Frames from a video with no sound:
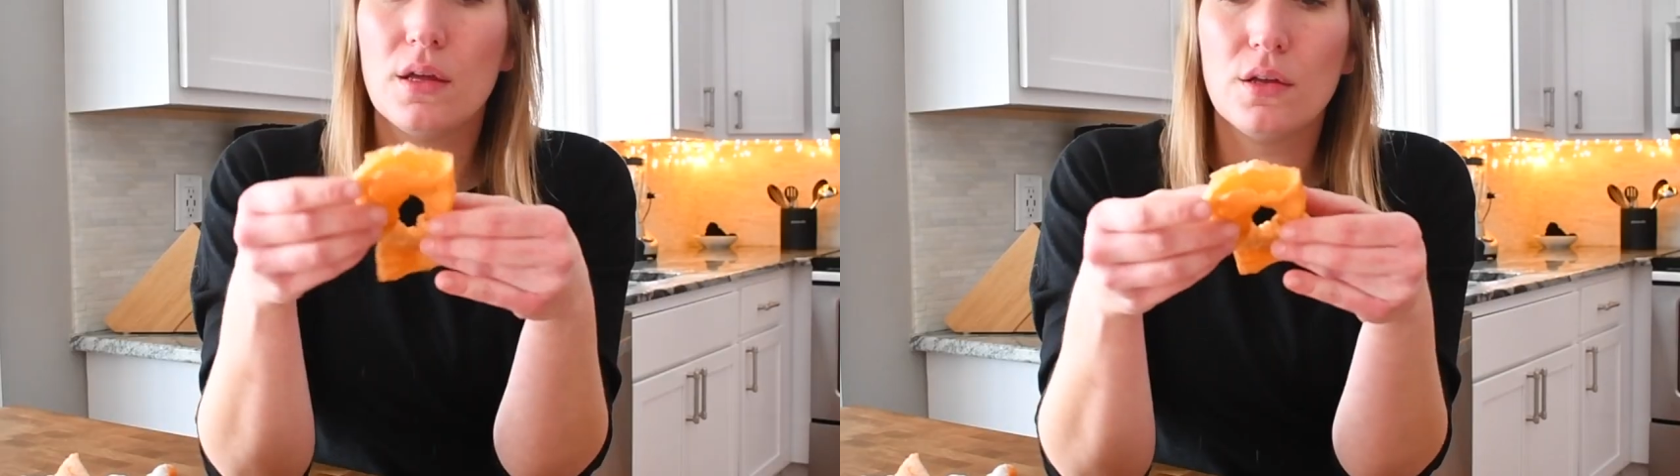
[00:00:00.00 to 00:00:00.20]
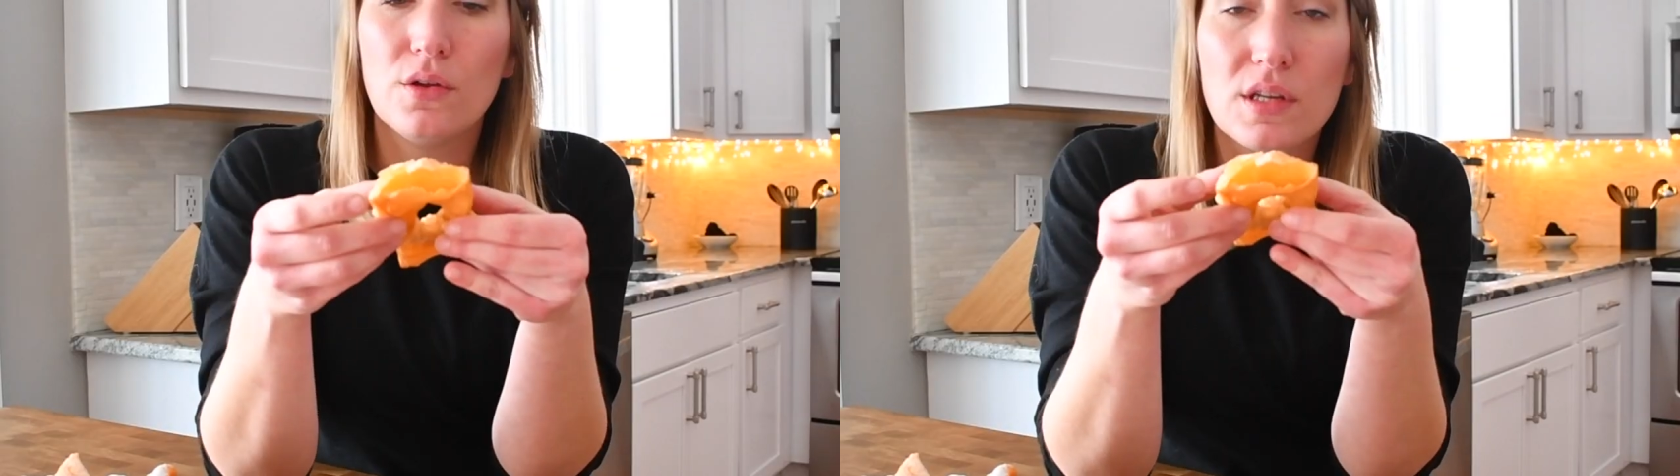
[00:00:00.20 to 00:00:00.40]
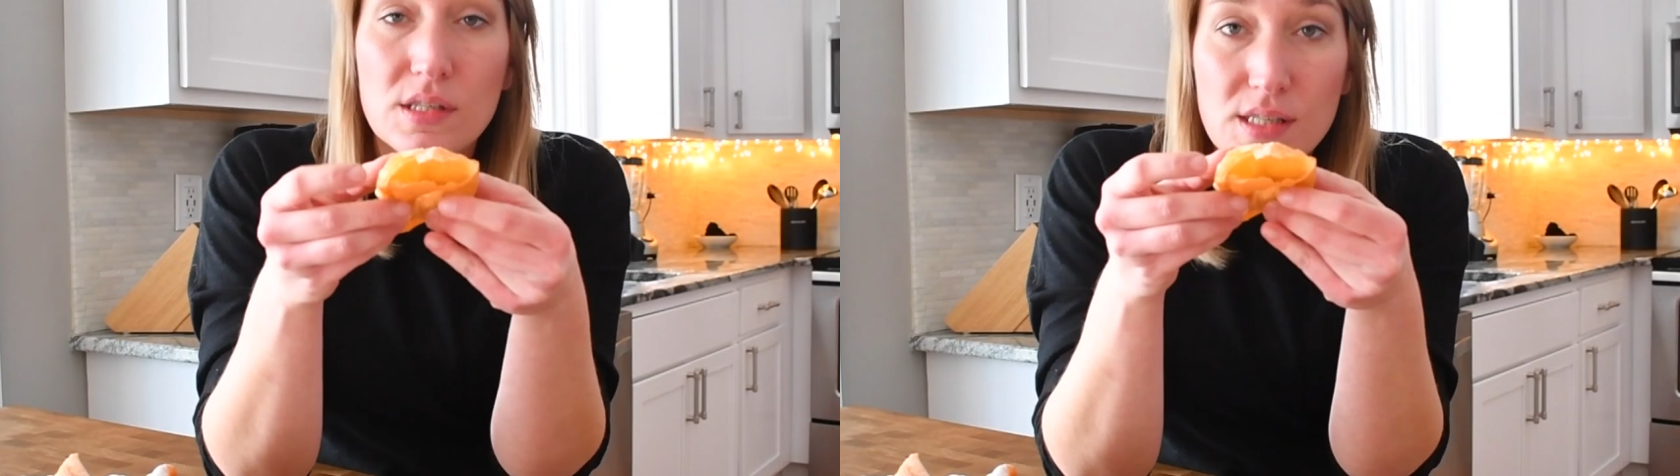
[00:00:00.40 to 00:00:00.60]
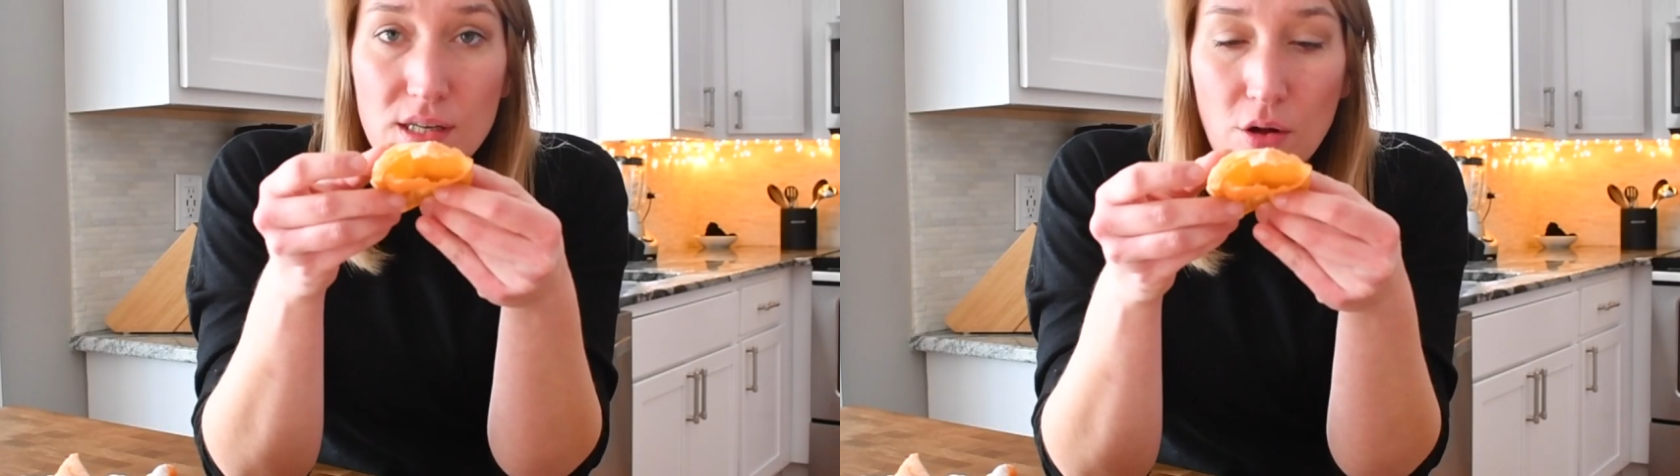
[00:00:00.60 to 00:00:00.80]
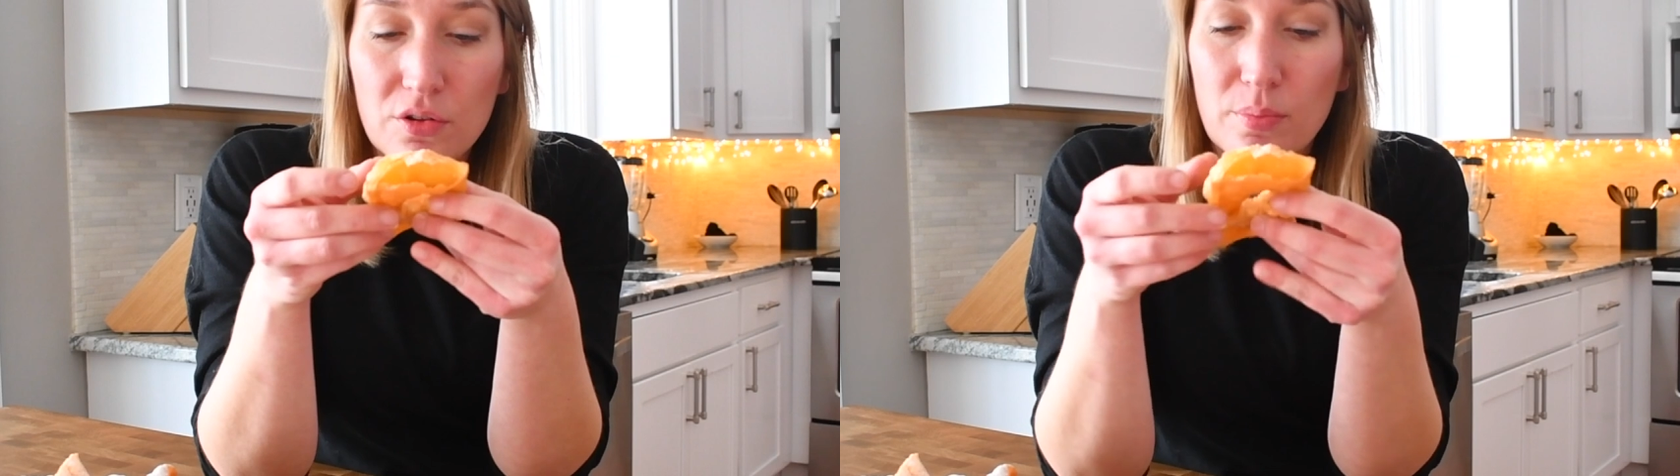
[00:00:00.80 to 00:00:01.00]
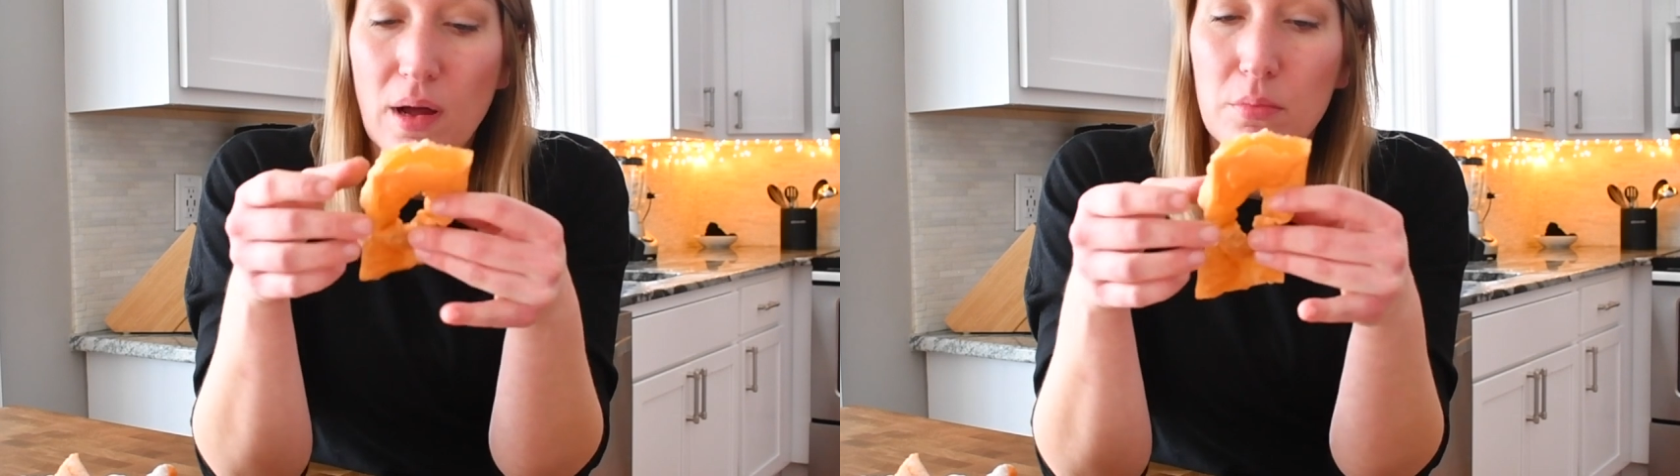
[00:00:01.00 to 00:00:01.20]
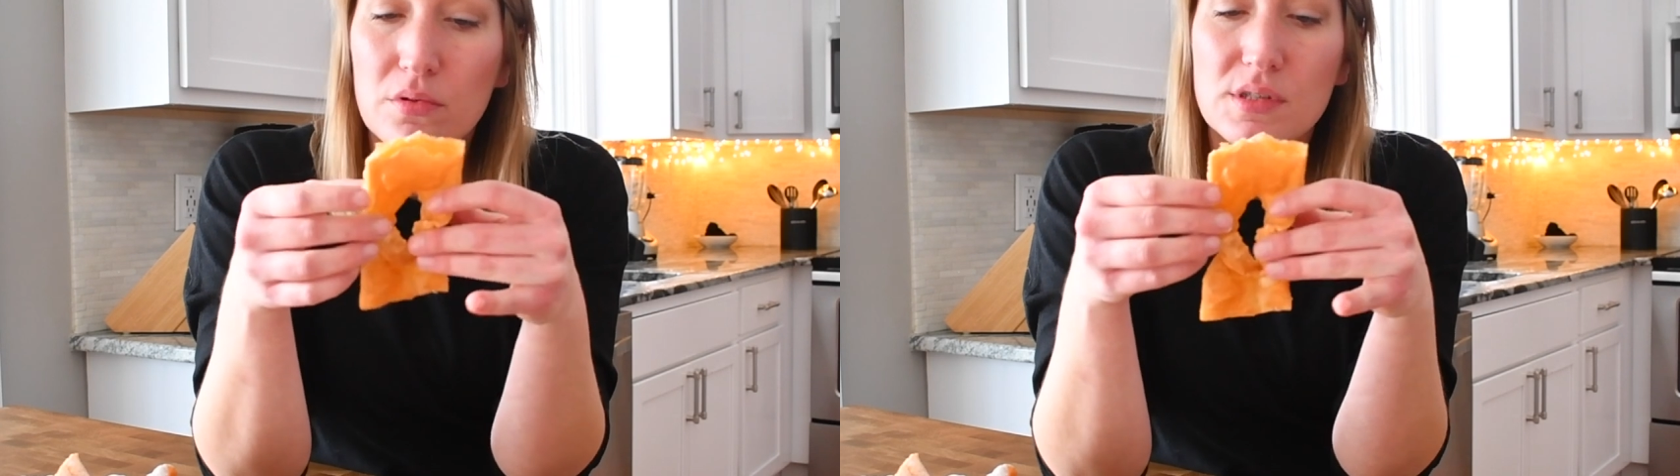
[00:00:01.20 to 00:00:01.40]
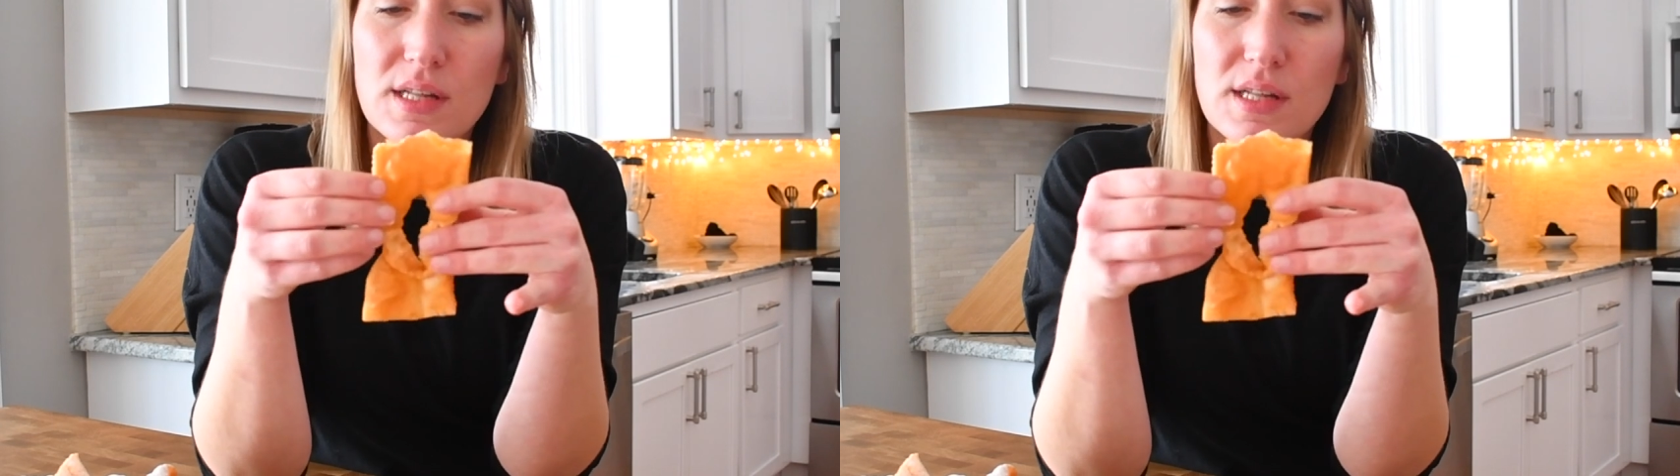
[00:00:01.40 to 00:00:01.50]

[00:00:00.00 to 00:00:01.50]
You can see all the bubbles.